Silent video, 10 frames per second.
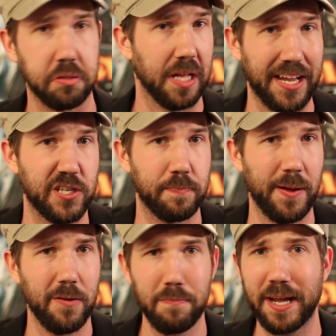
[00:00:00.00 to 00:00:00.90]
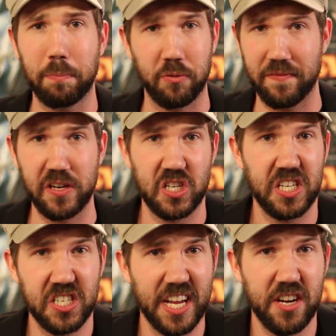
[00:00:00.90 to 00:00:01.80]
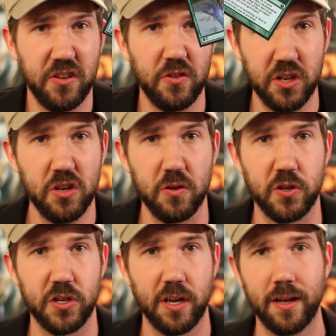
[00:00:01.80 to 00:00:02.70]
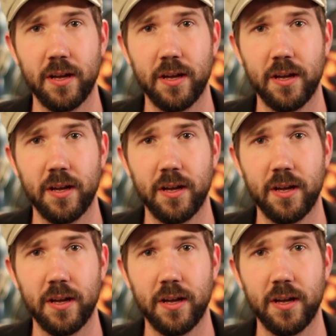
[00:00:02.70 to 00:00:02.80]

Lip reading: Play a spell, make previously said dude huge.